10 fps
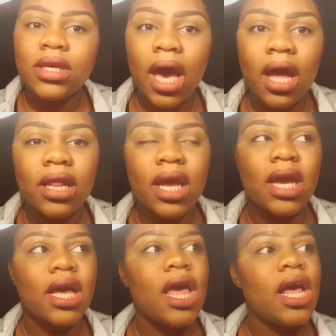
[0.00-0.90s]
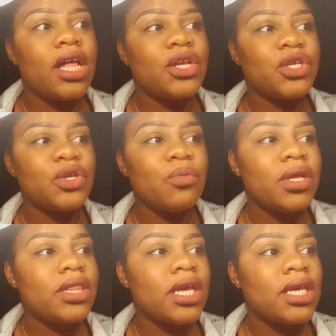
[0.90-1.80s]
yeah, like, there's so
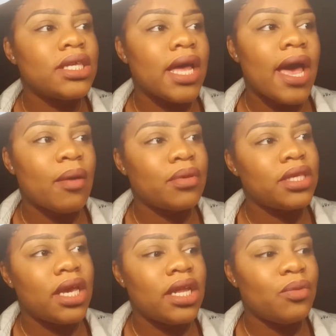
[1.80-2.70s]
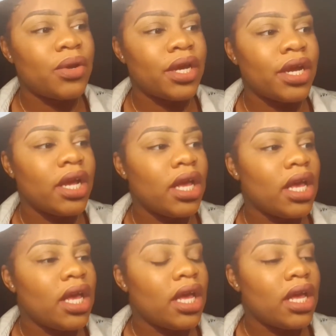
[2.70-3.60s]
many things that happened to Haiti where
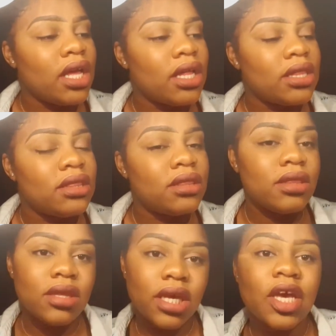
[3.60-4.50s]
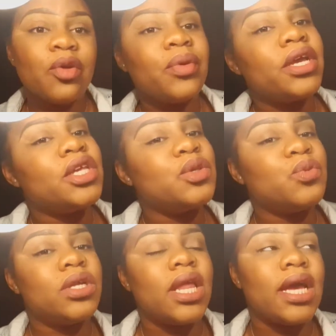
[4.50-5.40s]
the
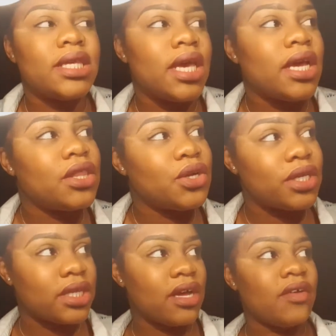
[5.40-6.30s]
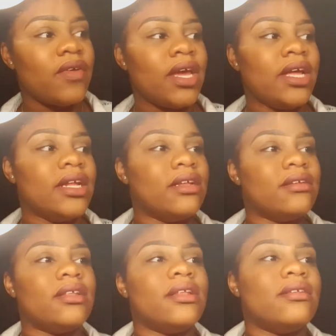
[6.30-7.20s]
Europeans would, like, take their stuff
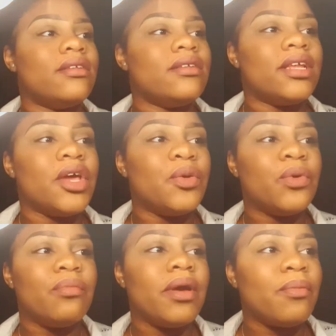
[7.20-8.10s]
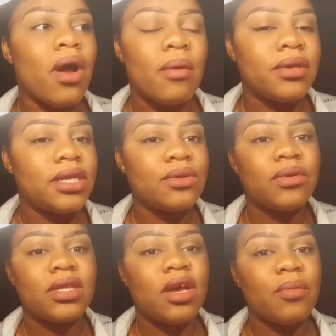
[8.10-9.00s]
and they would make promises
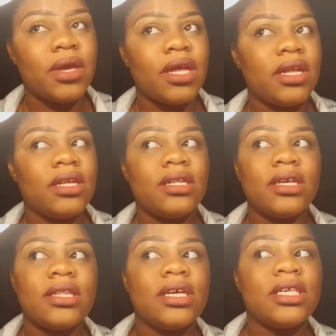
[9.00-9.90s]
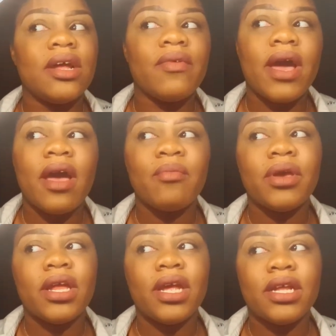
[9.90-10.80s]
with them, and the things never
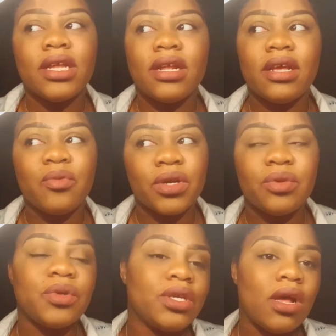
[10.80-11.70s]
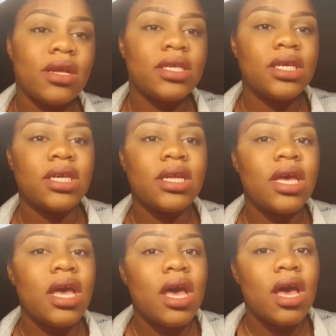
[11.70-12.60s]
happened, and which resulted
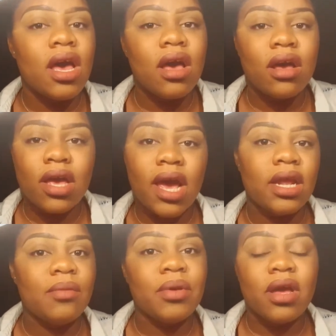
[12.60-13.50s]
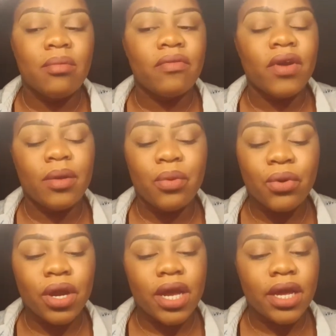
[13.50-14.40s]
Haiti becoming very
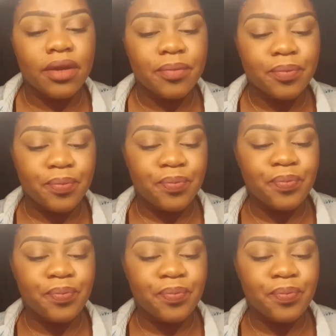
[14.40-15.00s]
poor. And